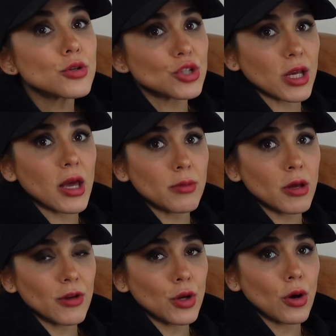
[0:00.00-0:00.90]
to check out my
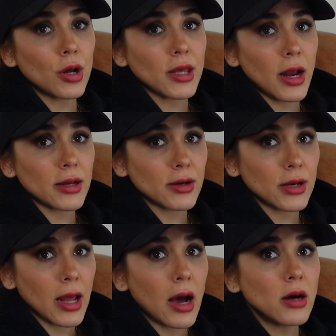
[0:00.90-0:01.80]
video on character
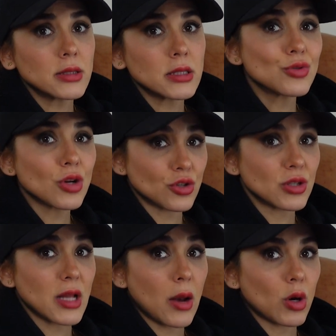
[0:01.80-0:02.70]
in house to
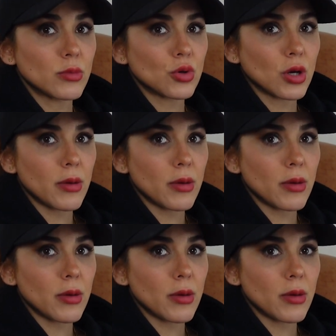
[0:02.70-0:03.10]
understand what I'm talking